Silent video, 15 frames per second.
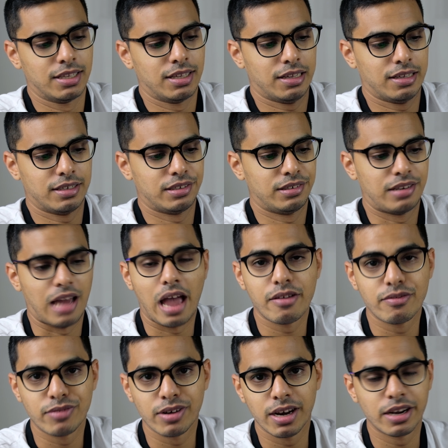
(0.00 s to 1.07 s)
a
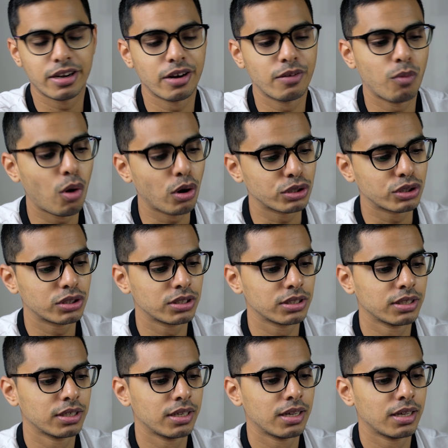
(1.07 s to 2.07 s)
dive related watch.